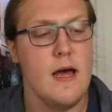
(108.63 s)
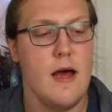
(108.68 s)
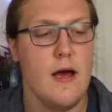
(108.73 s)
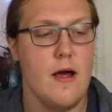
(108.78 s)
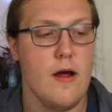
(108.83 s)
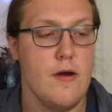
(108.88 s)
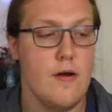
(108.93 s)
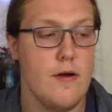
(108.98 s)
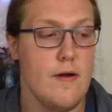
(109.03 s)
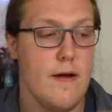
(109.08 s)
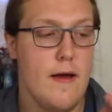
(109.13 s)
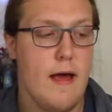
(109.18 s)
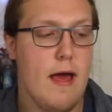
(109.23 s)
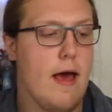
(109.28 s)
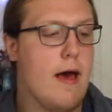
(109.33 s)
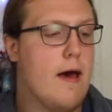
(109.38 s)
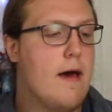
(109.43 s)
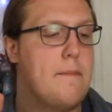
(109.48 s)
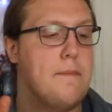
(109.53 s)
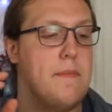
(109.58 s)

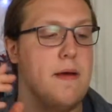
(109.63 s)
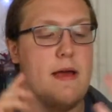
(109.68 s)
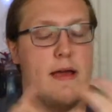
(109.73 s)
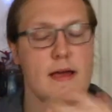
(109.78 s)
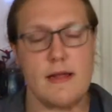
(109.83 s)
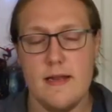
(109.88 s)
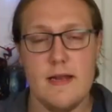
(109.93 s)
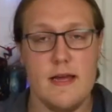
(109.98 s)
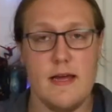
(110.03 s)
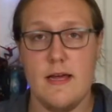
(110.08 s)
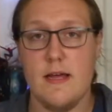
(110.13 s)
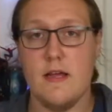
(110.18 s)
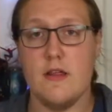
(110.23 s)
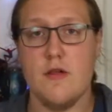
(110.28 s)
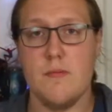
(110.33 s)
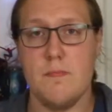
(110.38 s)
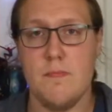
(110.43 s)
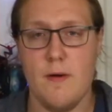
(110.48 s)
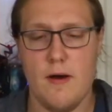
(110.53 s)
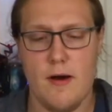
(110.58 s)
In
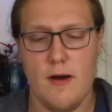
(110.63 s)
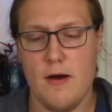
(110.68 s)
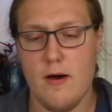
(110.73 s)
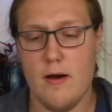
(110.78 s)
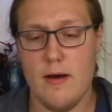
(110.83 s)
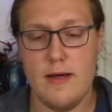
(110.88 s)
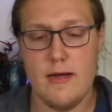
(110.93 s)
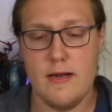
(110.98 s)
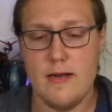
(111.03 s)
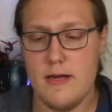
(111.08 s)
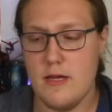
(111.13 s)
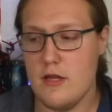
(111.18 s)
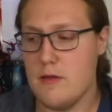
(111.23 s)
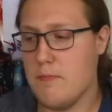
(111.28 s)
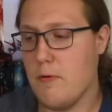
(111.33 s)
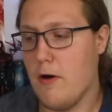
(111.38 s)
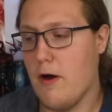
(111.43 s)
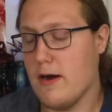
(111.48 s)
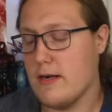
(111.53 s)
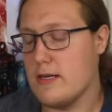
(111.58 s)
each
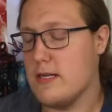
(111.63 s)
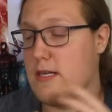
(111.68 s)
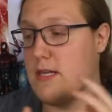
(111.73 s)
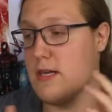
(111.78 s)
box.